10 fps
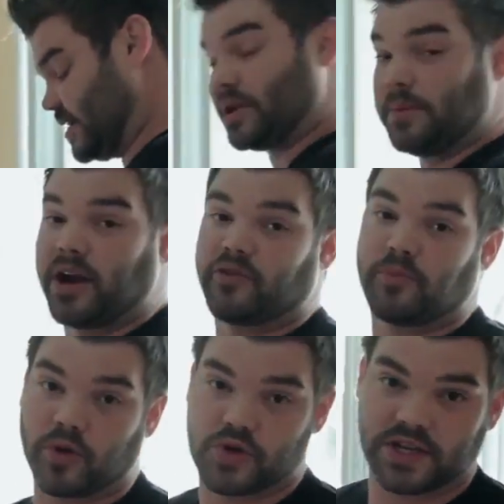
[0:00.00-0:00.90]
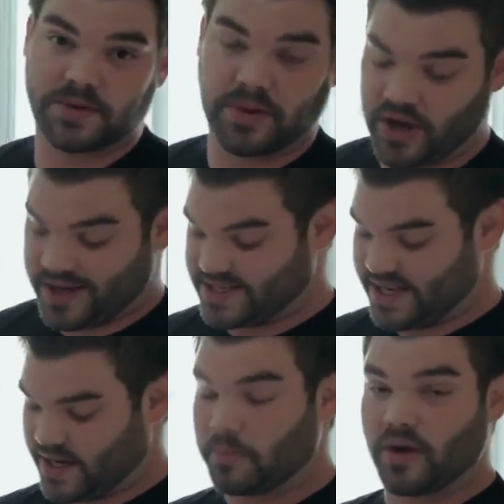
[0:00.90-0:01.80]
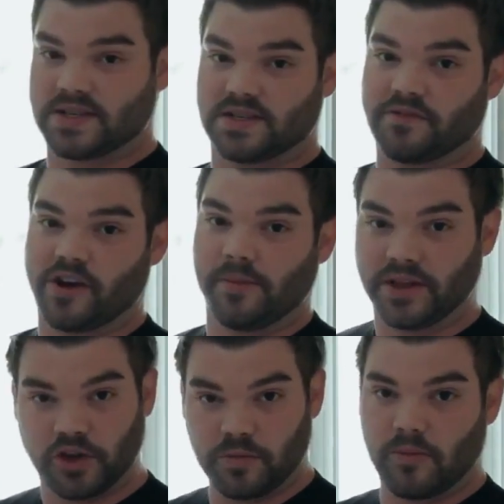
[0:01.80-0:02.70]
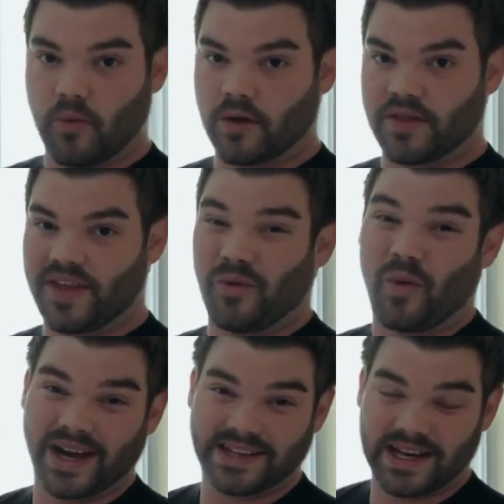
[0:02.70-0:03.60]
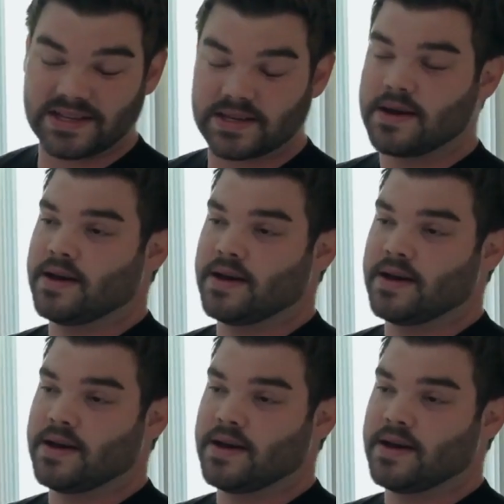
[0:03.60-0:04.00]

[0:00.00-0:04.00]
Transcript: typically better for portraits because it compresses the frame a little bit more than a wide lens.